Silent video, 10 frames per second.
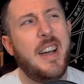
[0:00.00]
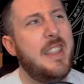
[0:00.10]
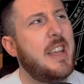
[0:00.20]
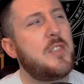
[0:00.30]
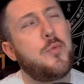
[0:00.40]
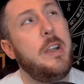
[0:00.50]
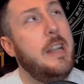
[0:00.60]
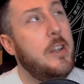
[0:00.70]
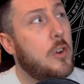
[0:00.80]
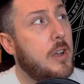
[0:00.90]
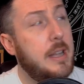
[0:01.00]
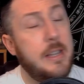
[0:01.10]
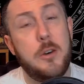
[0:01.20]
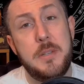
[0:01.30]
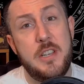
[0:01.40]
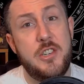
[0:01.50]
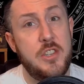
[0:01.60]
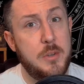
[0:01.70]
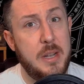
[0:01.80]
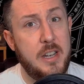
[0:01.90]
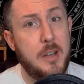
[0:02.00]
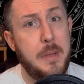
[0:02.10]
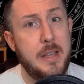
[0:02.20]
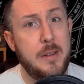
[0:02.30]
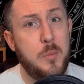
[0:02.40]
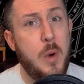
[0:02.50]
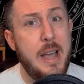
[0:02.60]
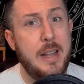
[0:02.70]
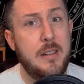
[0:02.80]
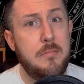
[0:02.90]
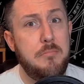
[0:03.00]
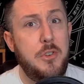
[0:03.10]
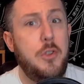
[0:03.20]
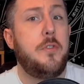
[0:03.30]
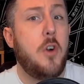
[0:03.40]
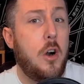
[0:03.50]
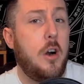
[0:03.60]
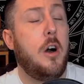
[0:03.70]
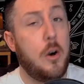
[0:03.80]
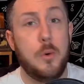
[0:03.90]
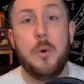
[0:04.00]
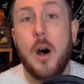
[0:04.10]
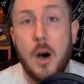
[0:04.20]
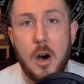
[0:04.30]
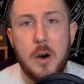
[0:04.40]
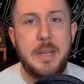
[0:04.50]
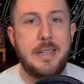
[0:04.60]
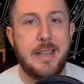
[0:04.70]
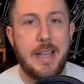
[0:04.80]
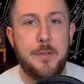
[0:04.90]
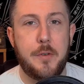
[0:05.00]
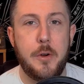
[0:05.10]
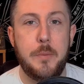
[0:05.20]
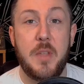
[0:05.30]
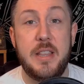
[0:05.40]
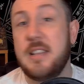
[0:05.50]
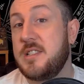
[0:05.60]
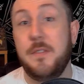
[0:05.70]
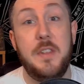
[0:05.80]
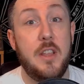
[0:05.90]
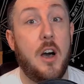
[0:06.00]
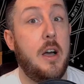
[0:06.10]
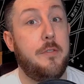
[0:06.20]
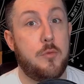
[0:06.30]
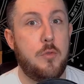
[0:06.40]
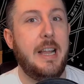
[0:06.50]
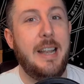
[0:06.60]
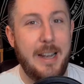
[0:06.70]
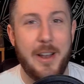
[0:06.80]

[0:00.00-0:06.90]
And that's really not an ideal position to end up in when you've got a whole army to get through. And that's something that I've really